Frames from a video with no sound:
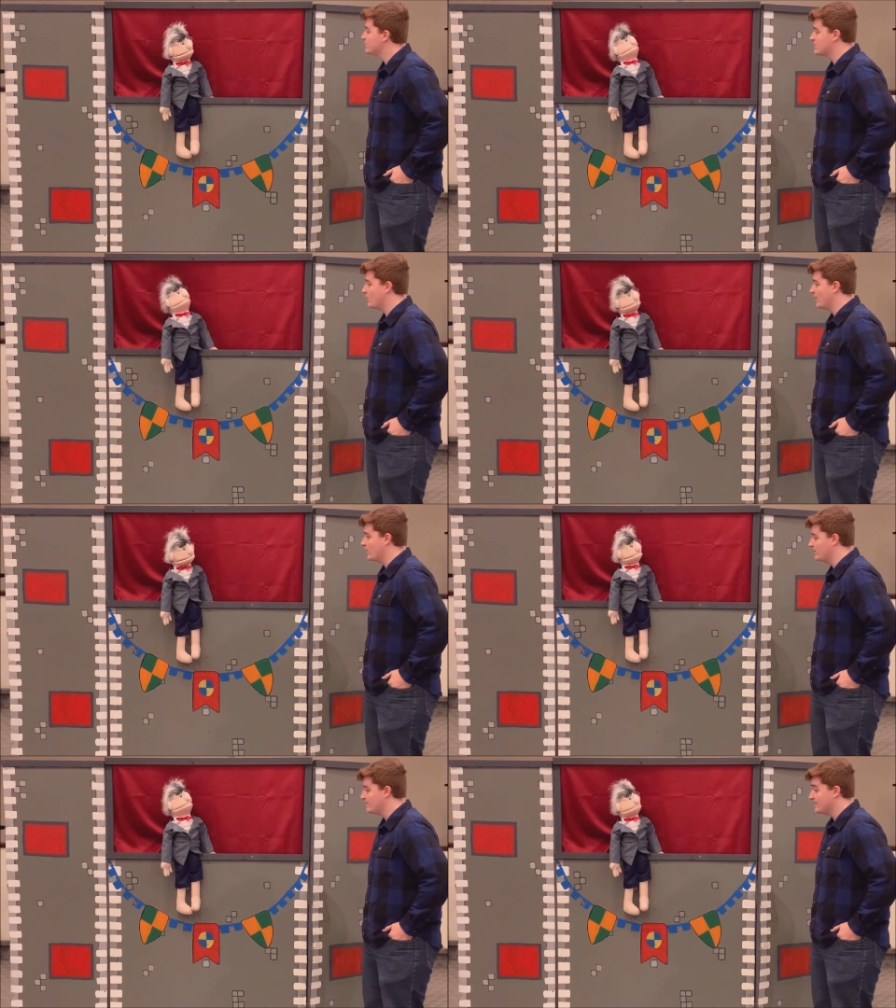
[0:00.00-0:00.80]
what's
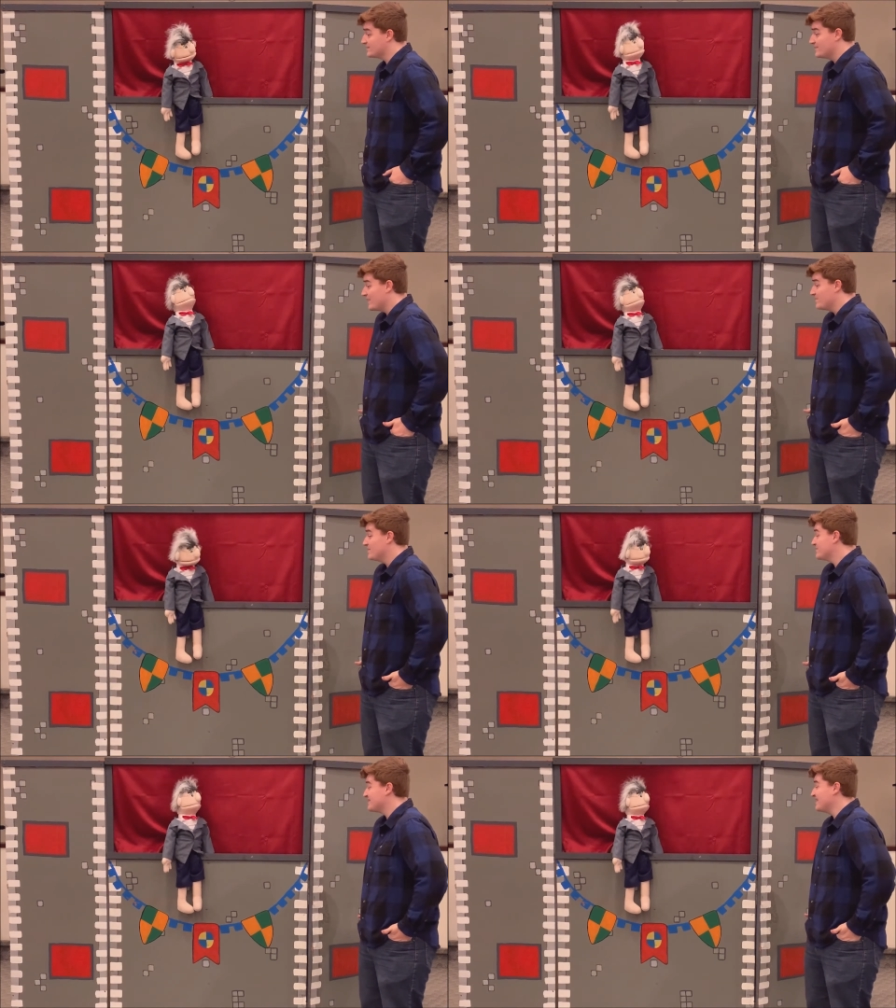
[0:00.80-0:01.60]
going on because it might
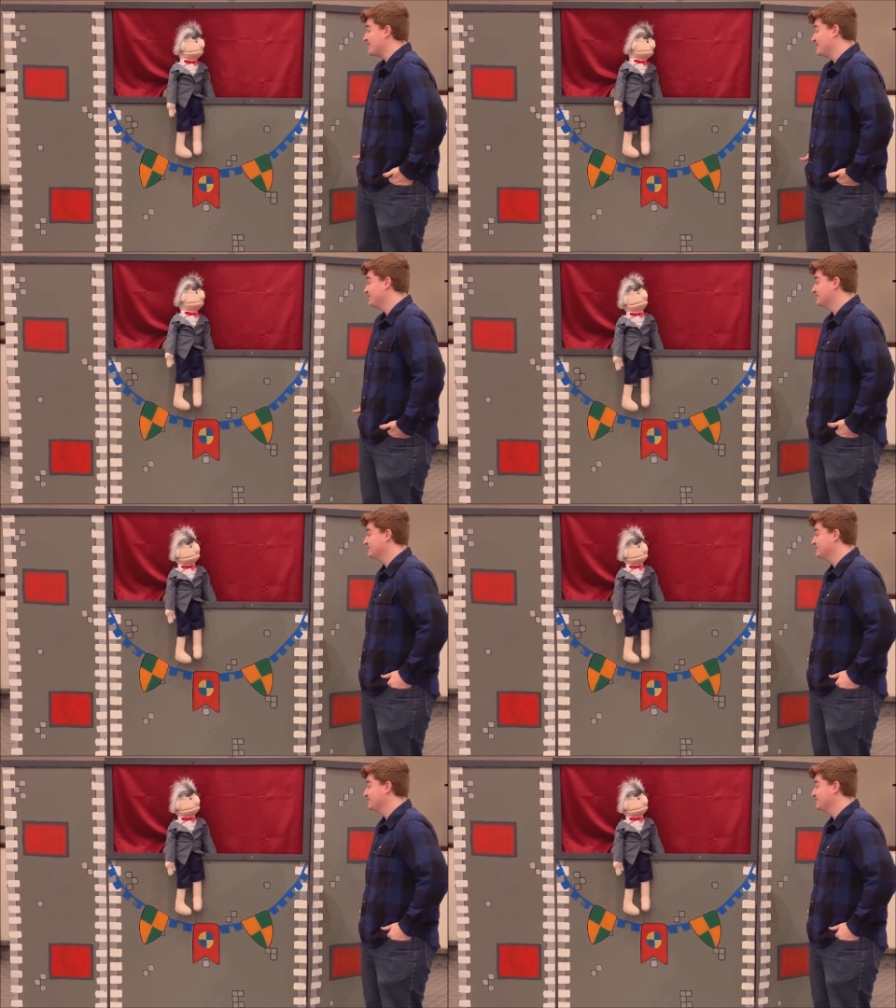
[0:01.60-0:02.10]
be a mistake.